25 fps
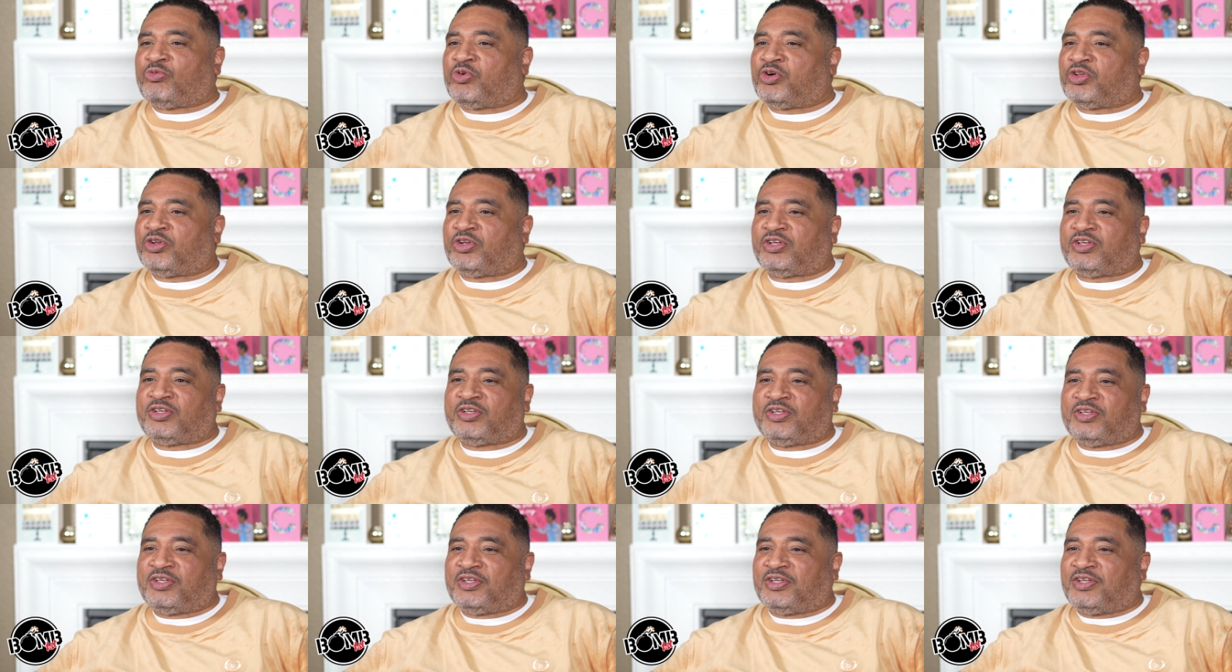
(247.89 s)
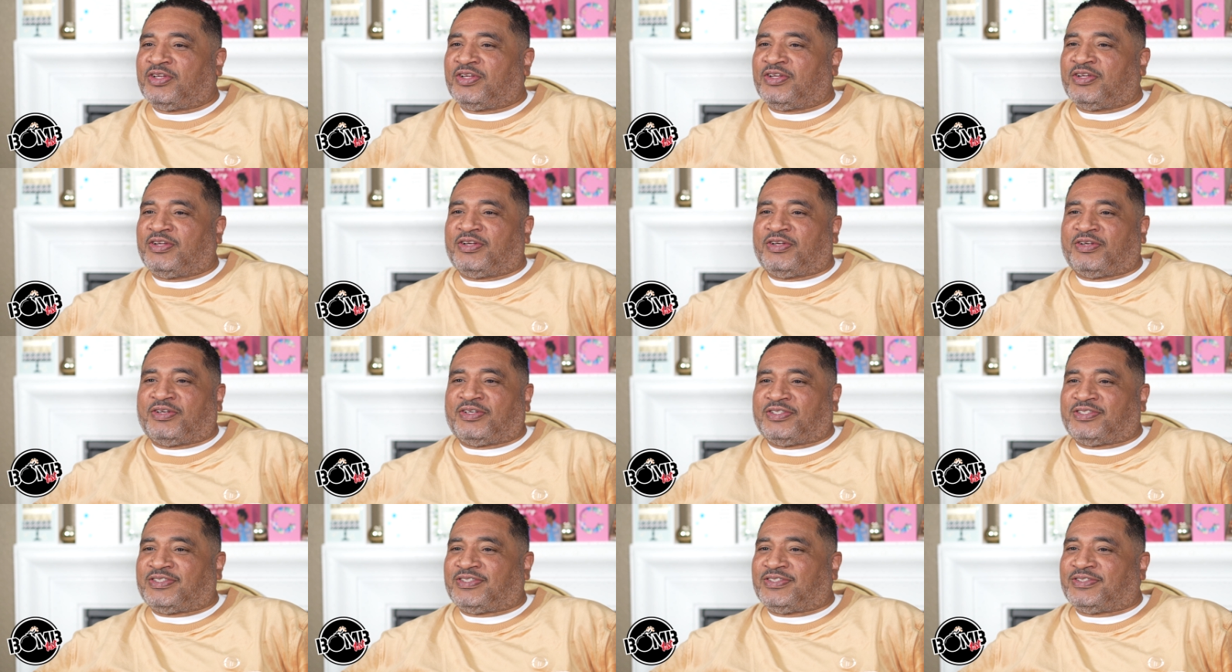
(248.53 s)
wanna
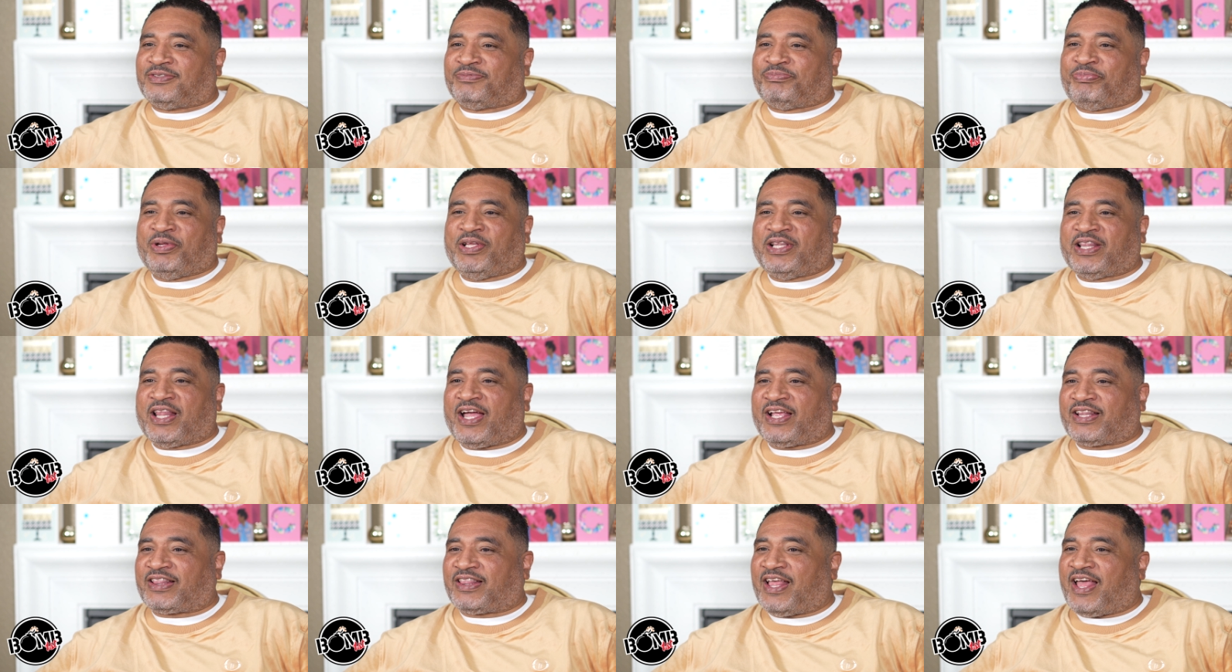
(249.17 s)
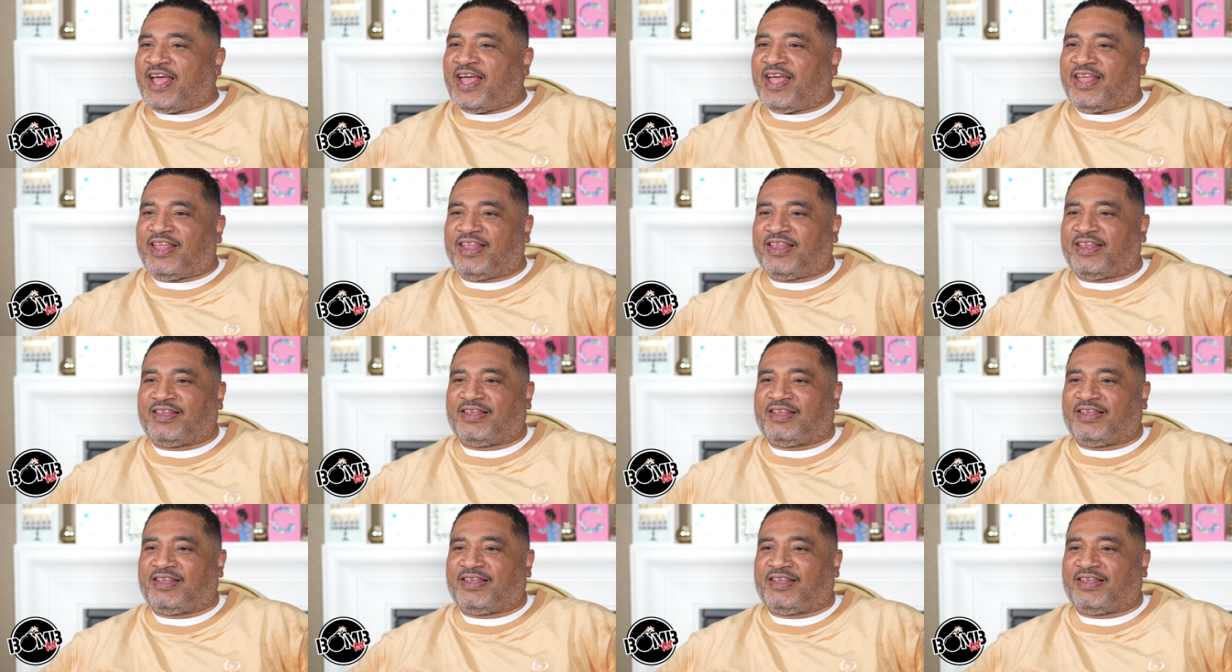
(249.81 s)
be like that.